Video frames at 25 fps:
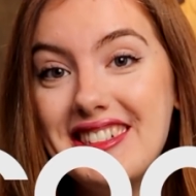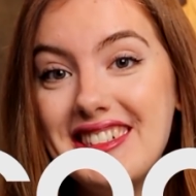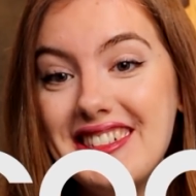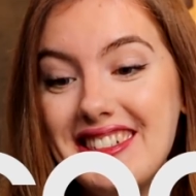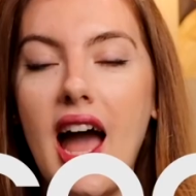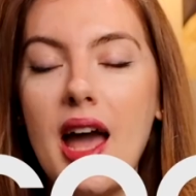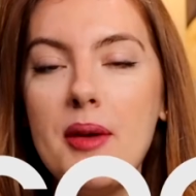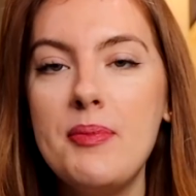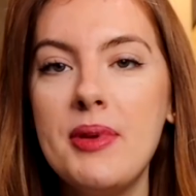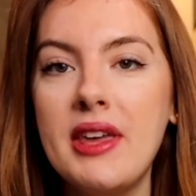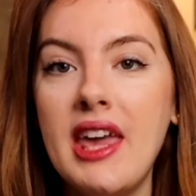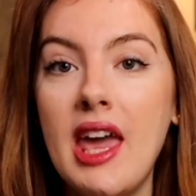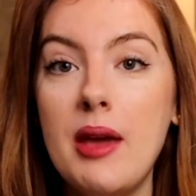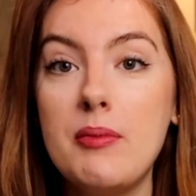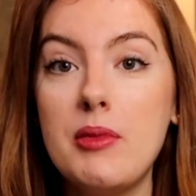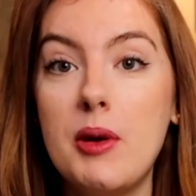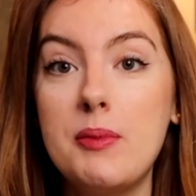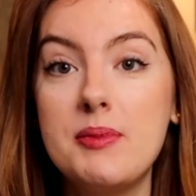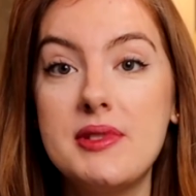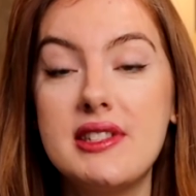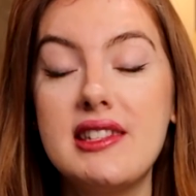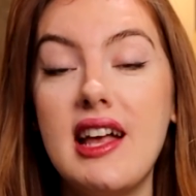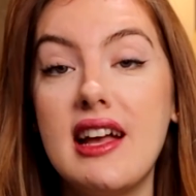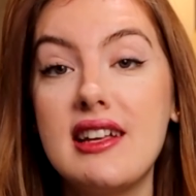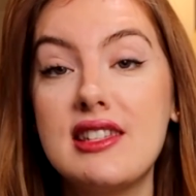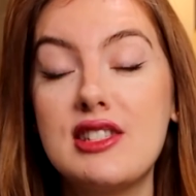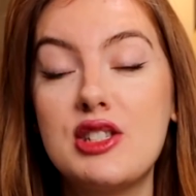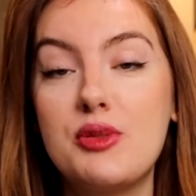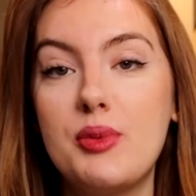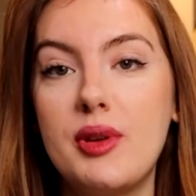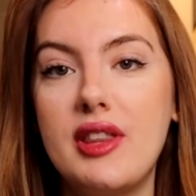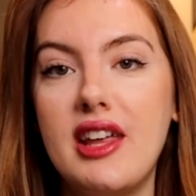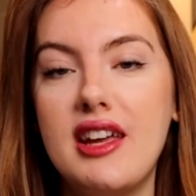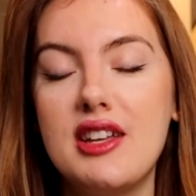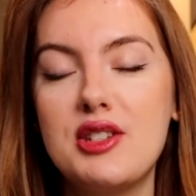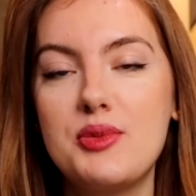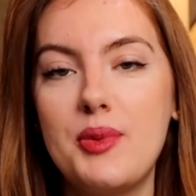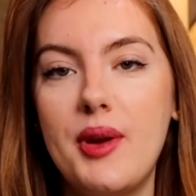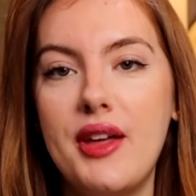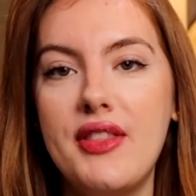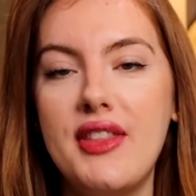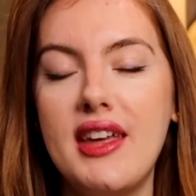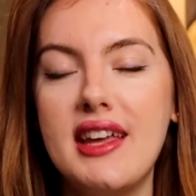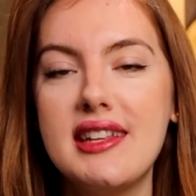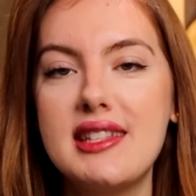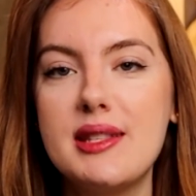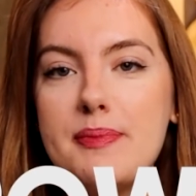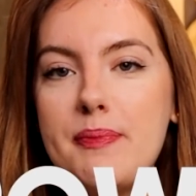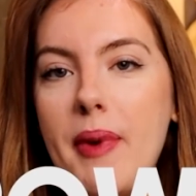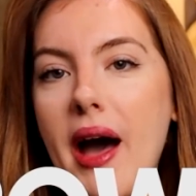I became obsessed with it, with
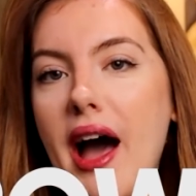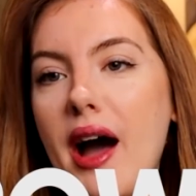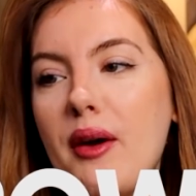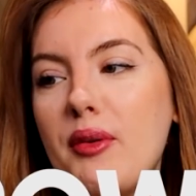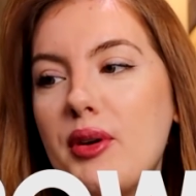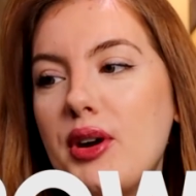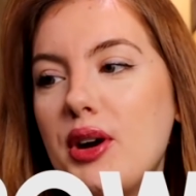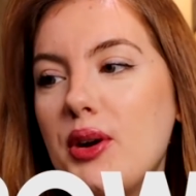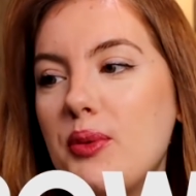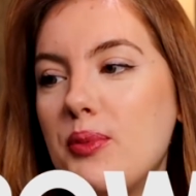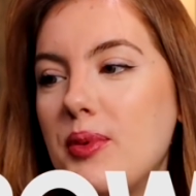its power,